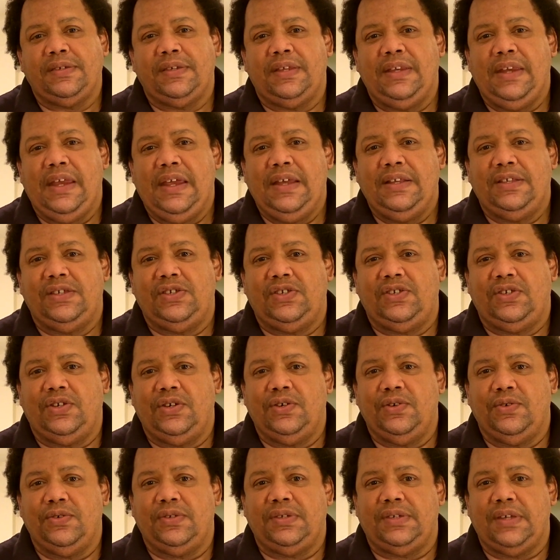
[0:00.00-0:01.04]
needs
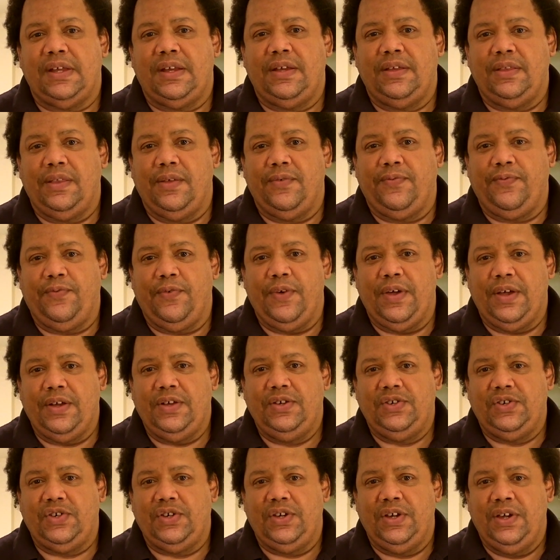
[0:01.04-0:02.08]
to sit in the
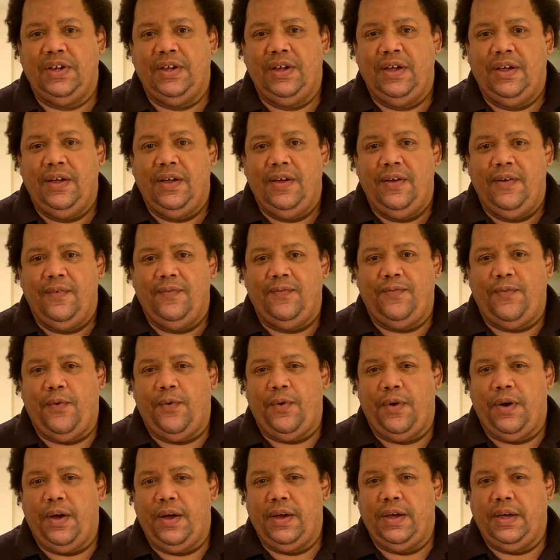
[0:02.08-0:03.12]
fridge
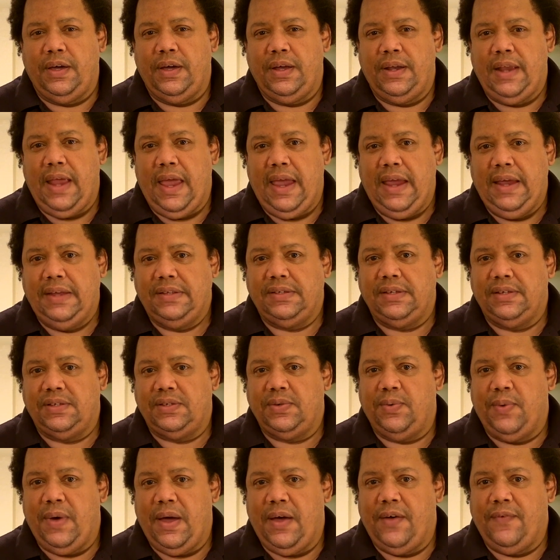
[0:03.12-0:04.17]
for a good 8 to
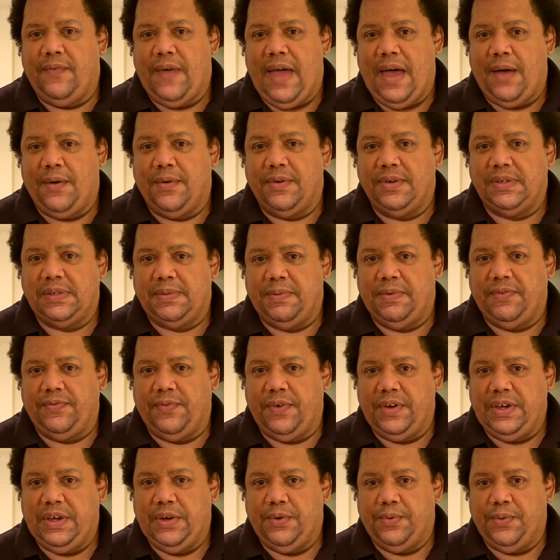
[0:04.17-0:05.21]
12 hours
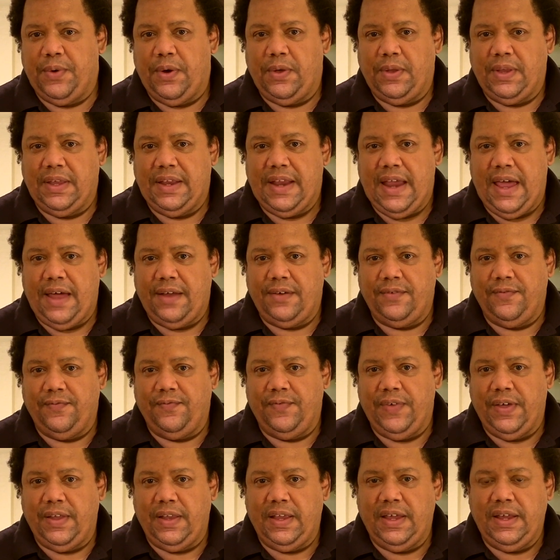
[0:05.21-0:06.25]
before you roll it out and
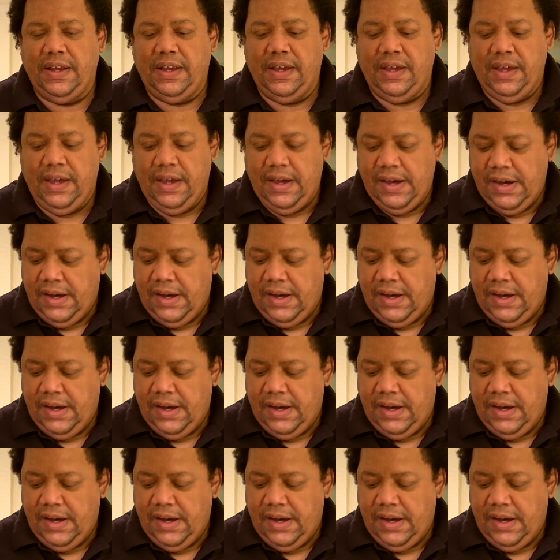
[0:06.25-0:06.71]
fill it.